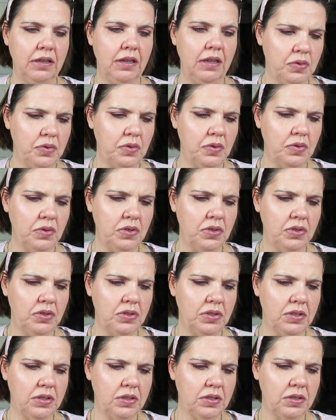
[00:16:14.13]
So
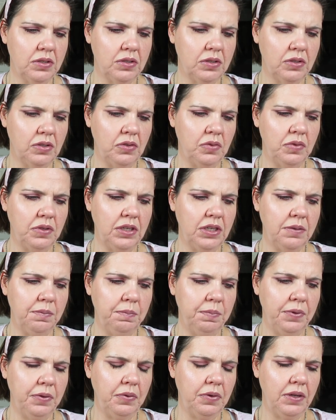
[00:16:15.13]
there's
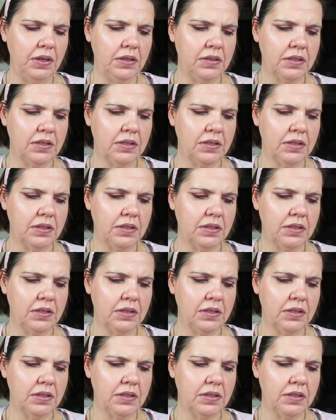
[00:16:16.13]
Eunique Beauty